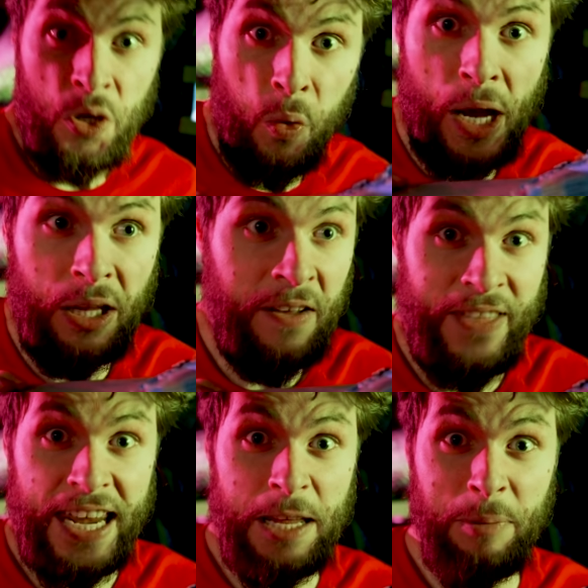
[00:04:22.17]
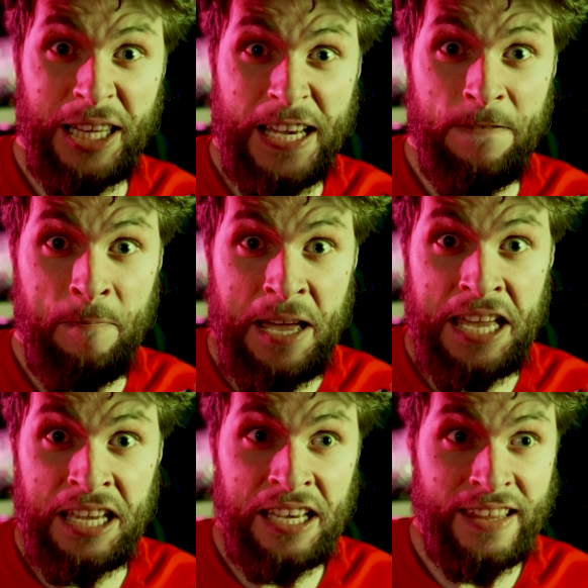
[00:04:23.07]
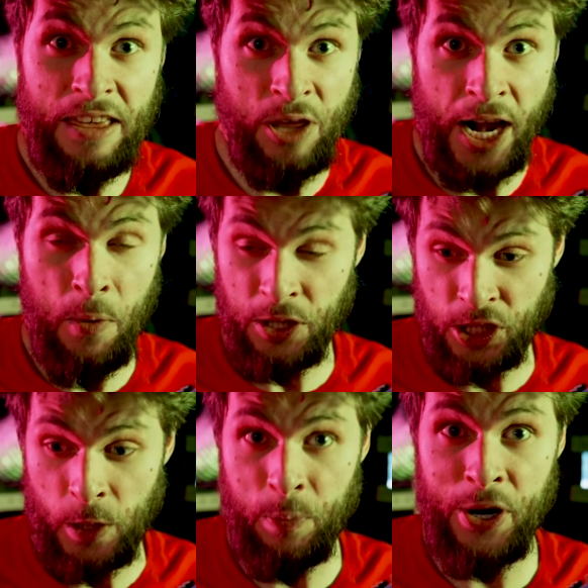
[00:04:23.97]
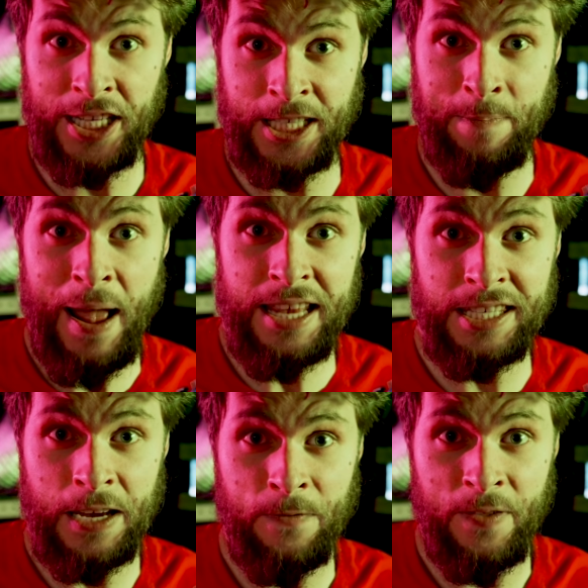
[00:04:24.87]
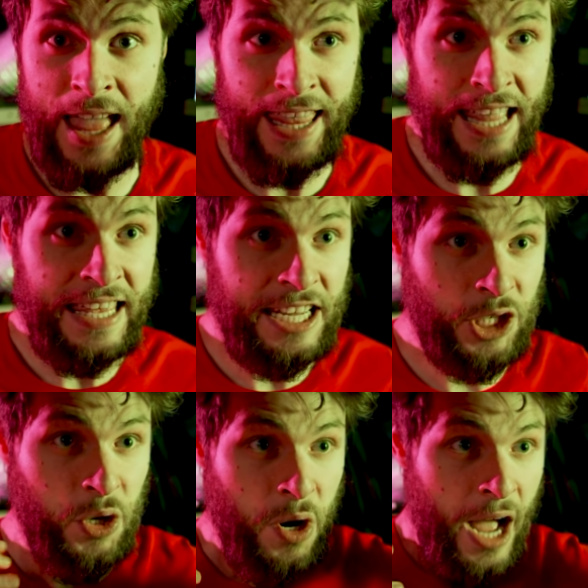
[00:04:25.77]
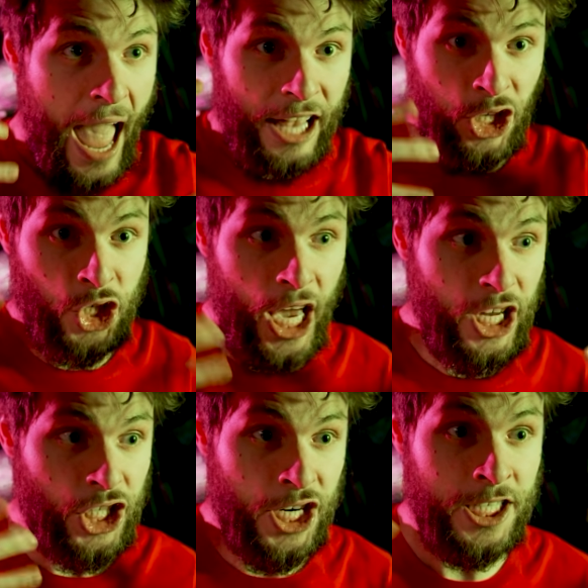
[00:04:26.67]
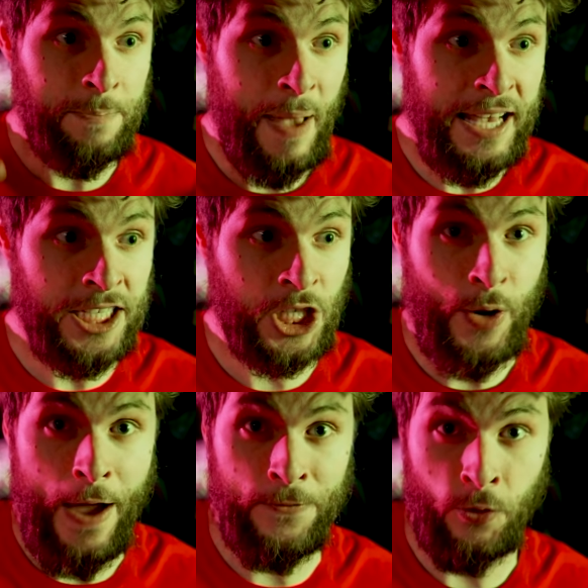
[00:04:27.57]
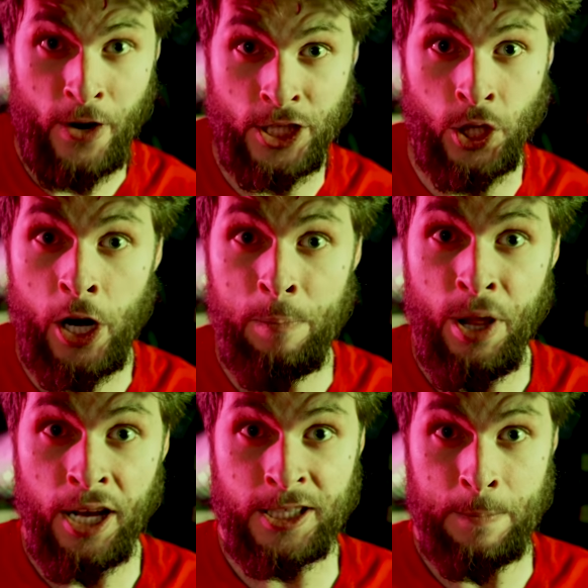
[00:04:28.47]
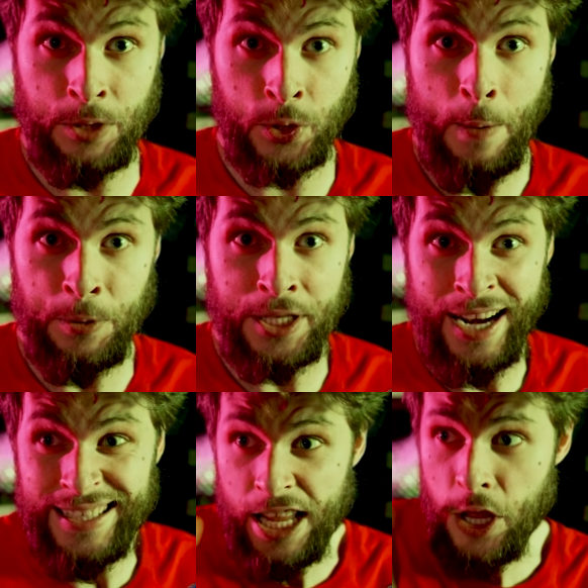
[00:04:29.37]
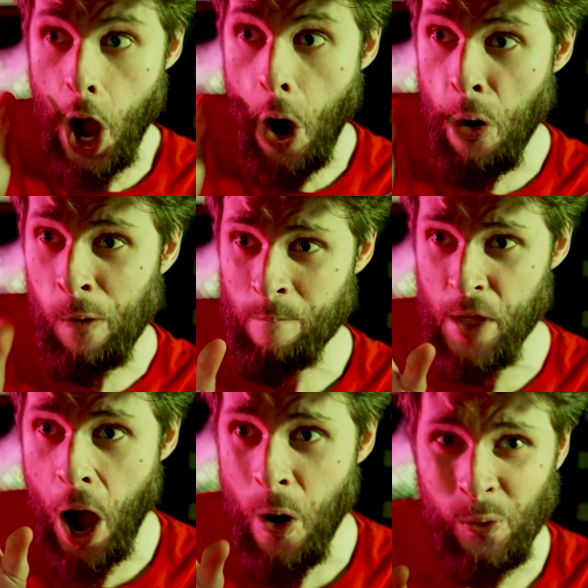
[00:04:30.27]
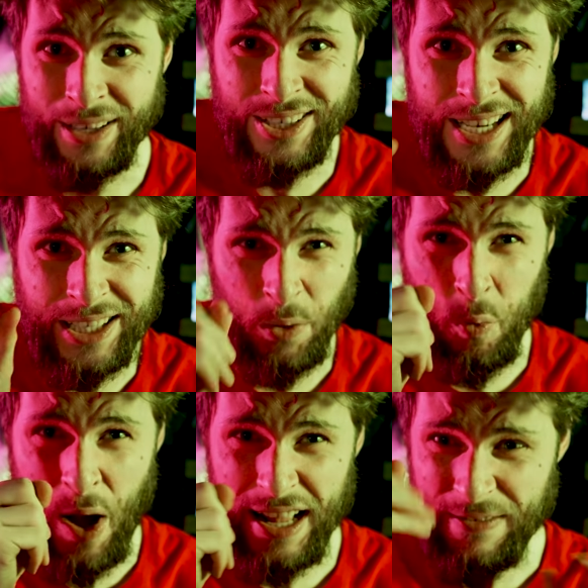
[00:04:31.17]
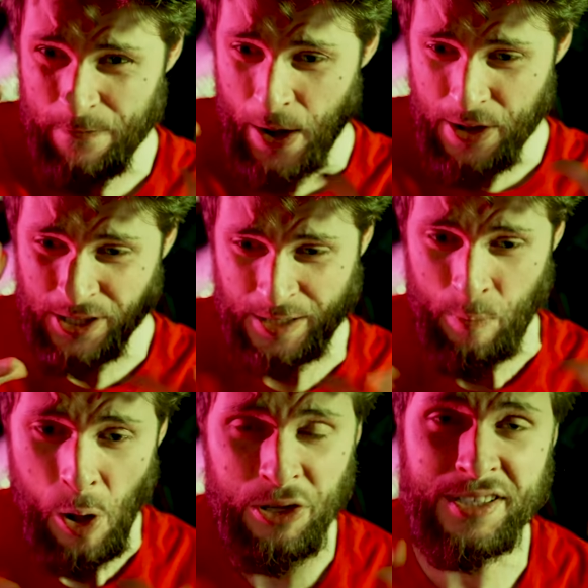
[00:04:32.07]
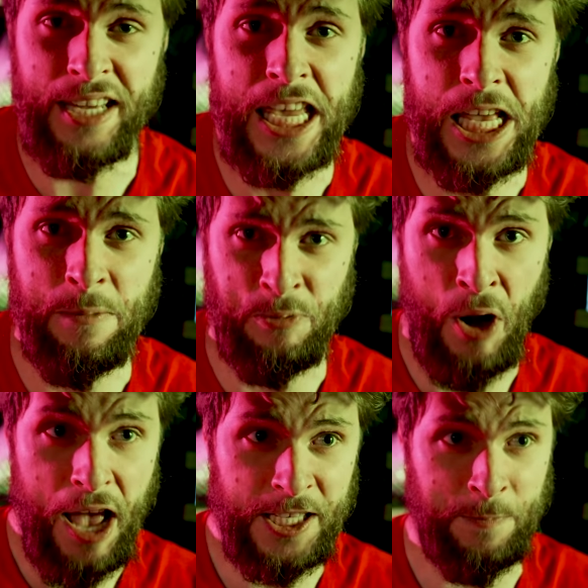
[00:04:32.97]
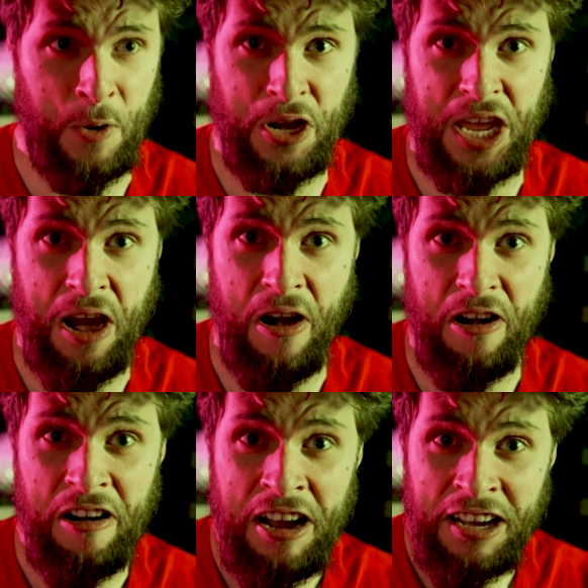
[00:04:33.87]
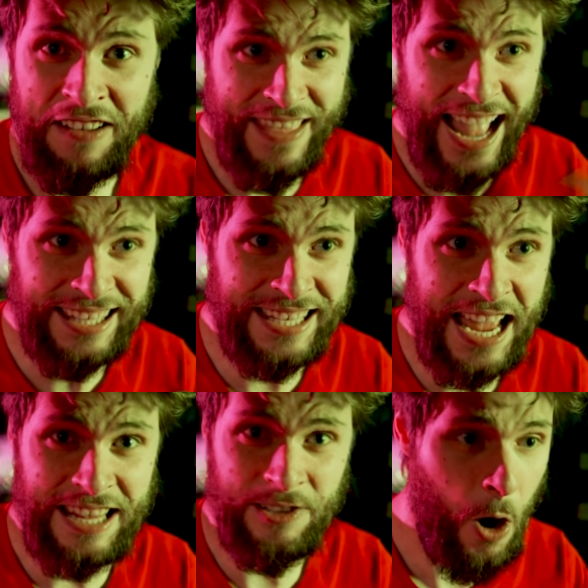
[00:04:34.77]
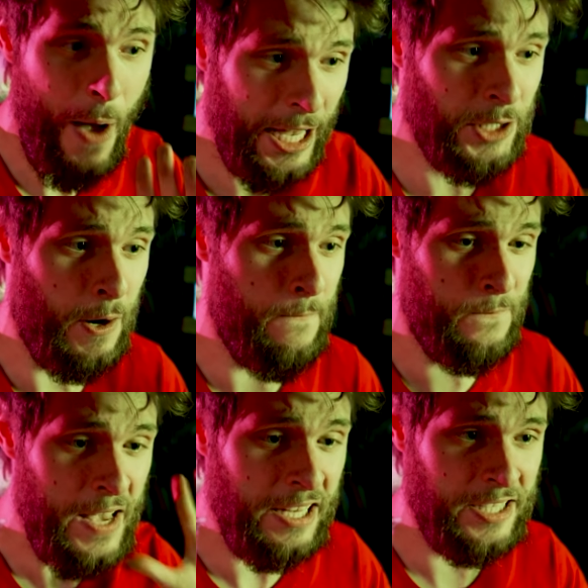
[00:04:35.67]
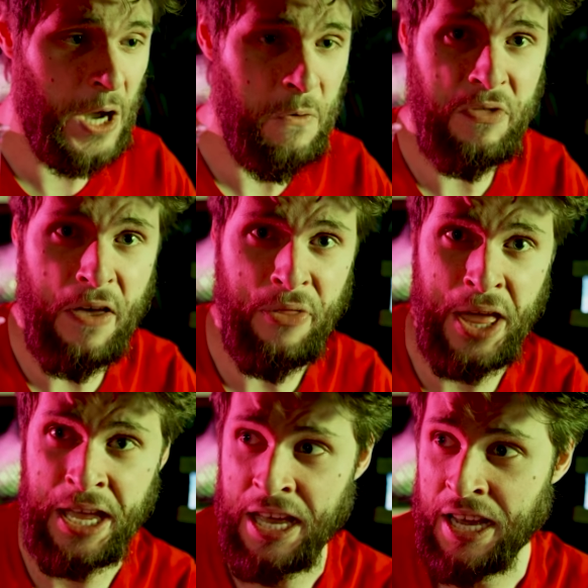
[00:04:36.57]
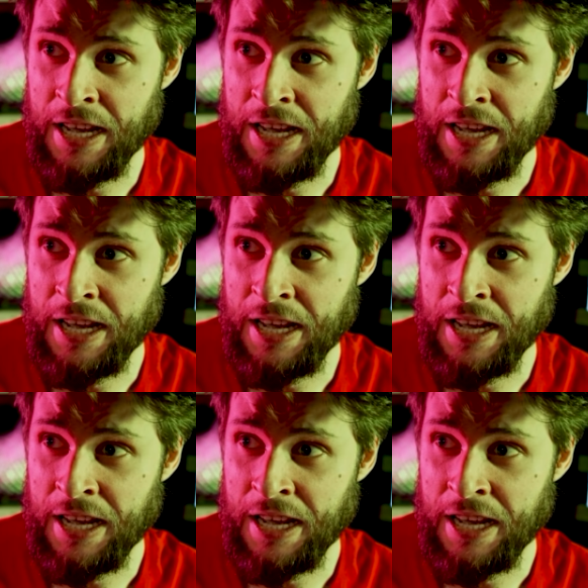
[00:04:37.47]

Well, they didn't believe me. They thought it was super expensive and that they needed to exchange their spacecraft for a Storyblocks subscription. And I said, no, no, it's just one very small single price per year. That's it, no extra fees, no nothing.